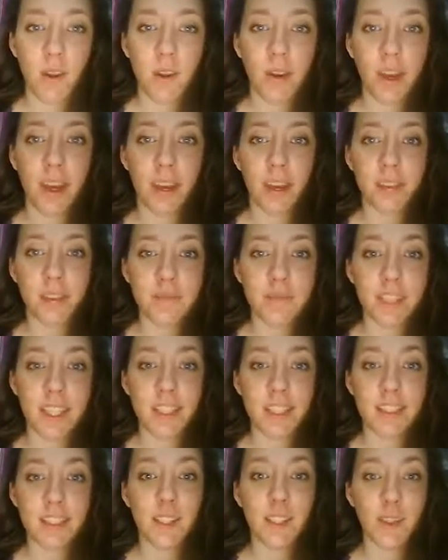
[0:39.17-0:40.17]
Okay,
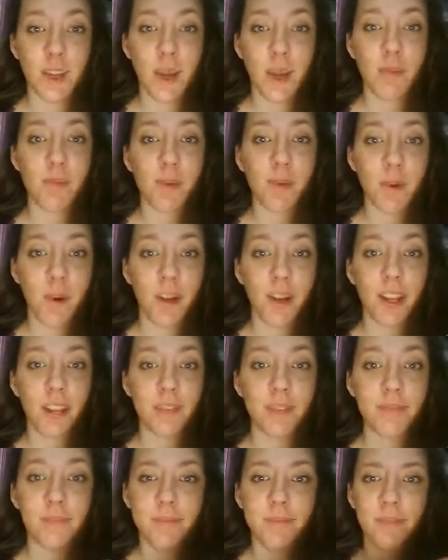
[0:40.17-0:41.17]
it's still kept
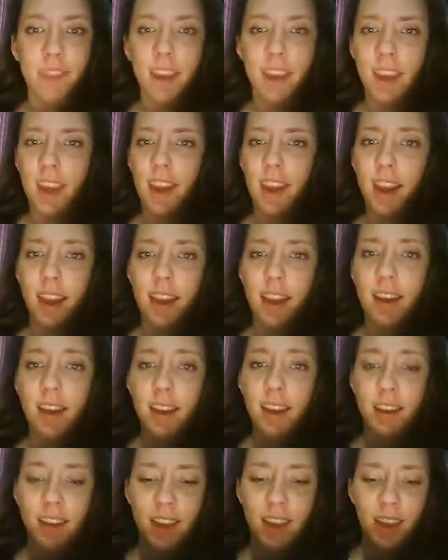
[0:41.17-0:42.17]
recording.
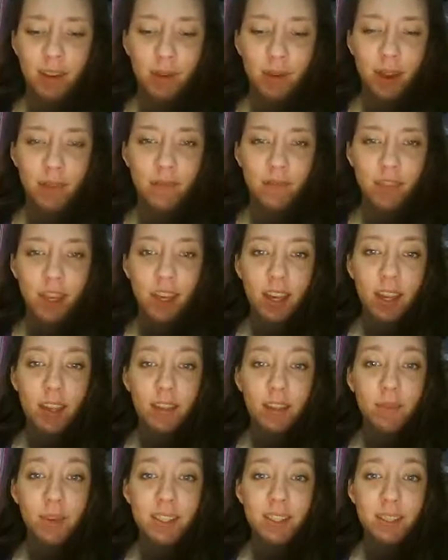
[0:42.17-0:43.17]
Yeah, anyway.
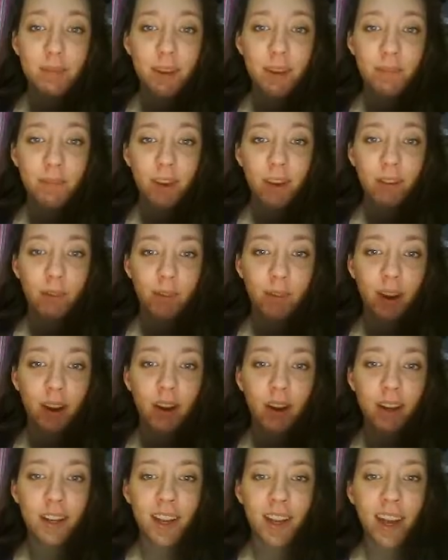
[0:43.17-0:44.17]
So you want to see my favorite
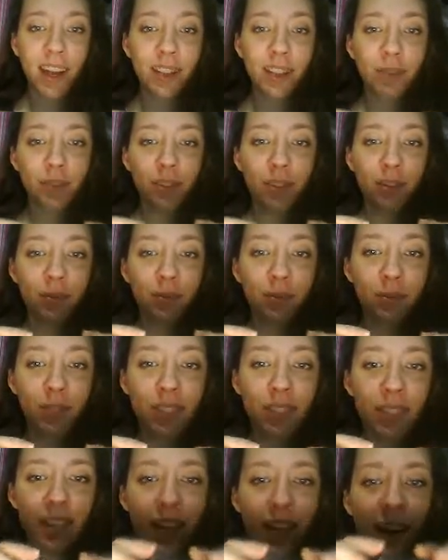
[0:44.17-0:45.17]
part is when it
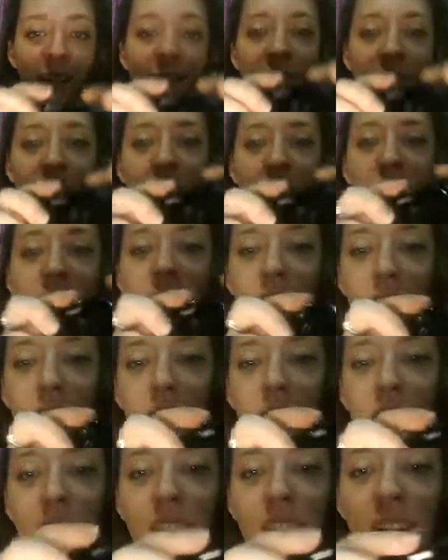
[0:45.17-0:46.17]
zooms in and out. Look,
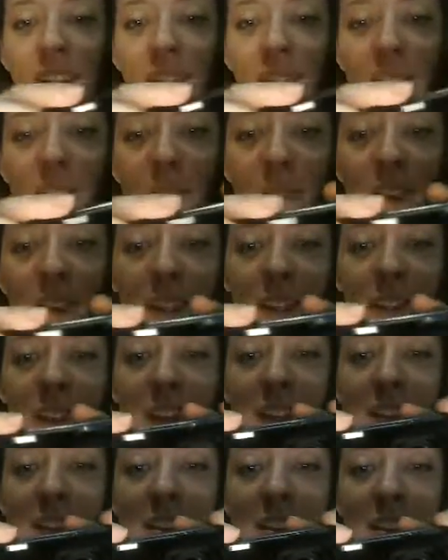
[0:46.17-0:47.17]
look at the, look at what it
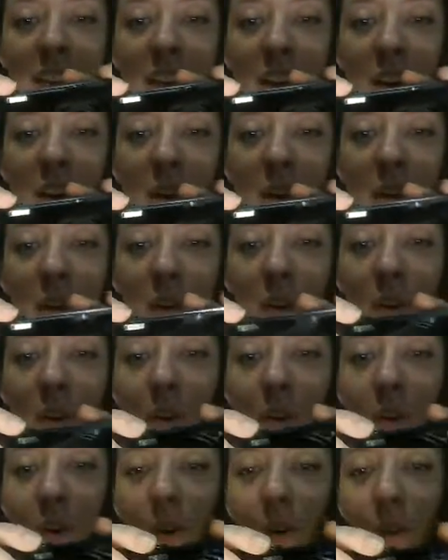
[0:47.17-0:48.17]
does.
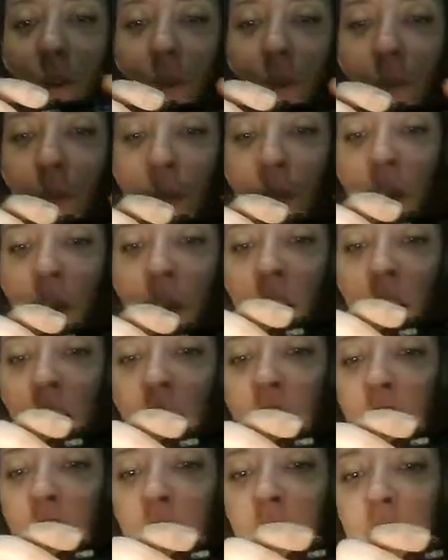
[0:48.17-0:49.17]

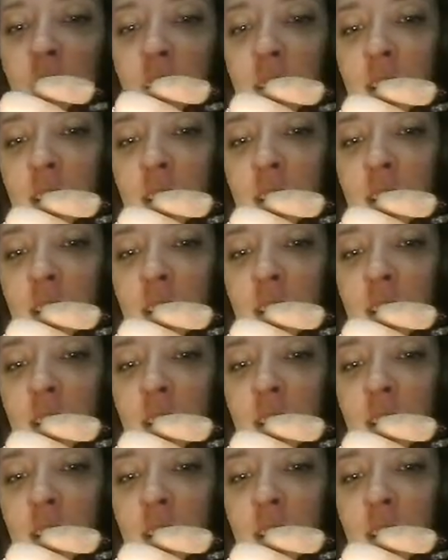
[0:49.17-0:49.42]
Whoa!